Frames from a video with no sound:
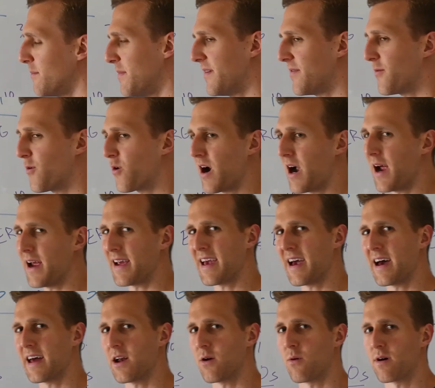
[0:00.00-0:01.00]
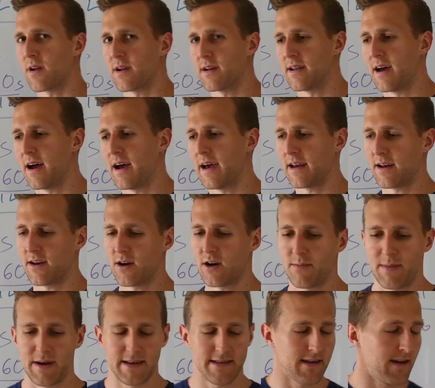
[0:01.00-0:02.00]
before I kind of want to die and hurt
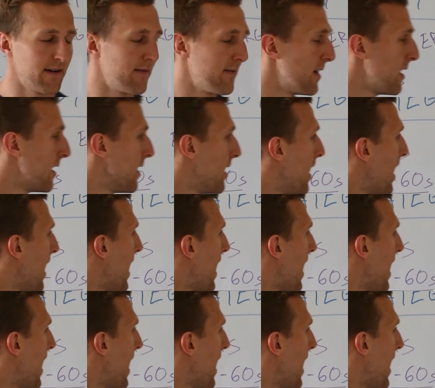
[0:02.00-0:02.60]
myself.